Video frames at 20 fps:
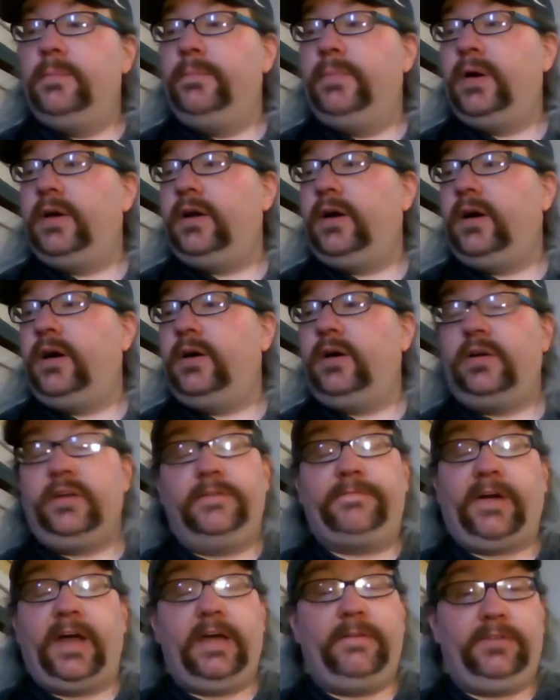But uh,
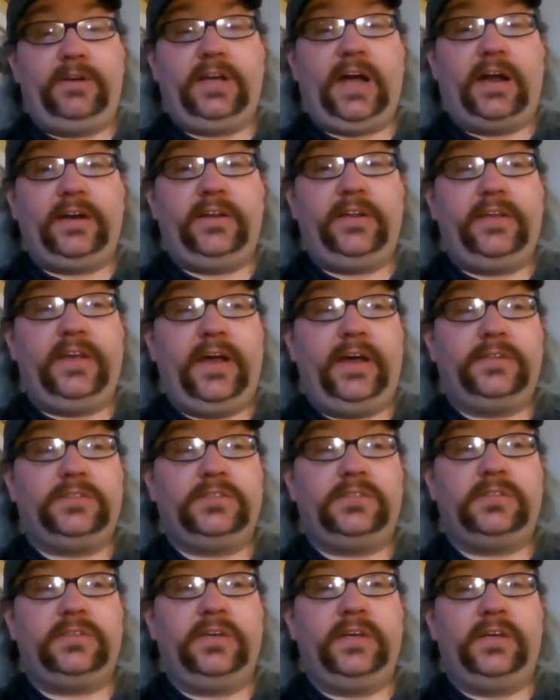if I haven't gotten it
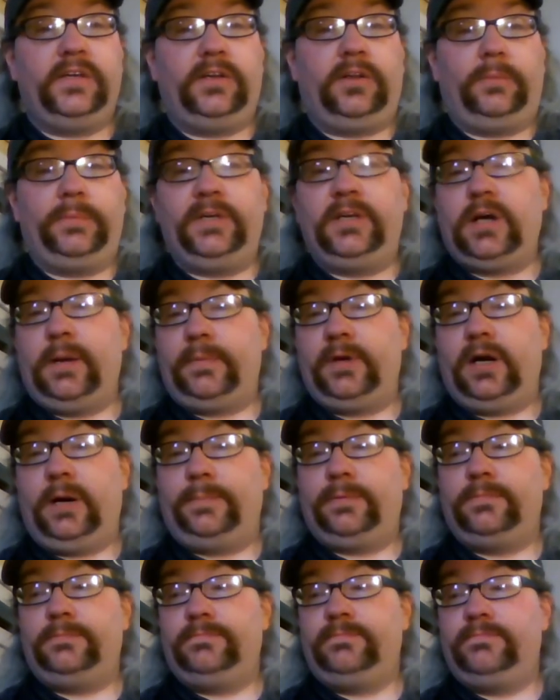yet, it'll be coming
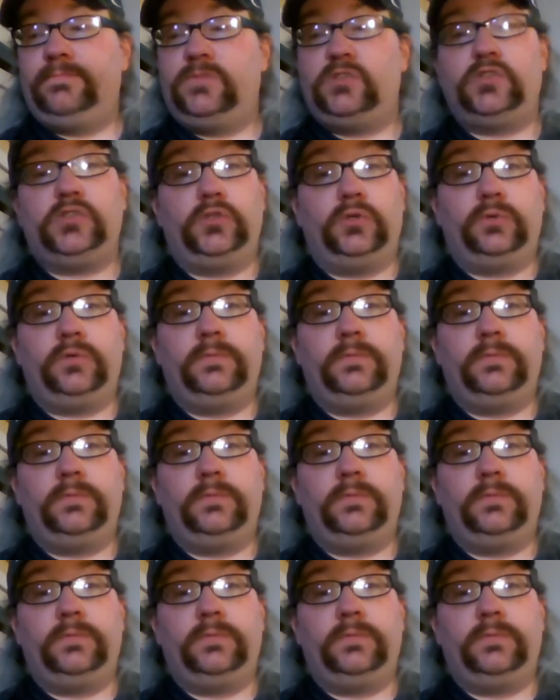up soon.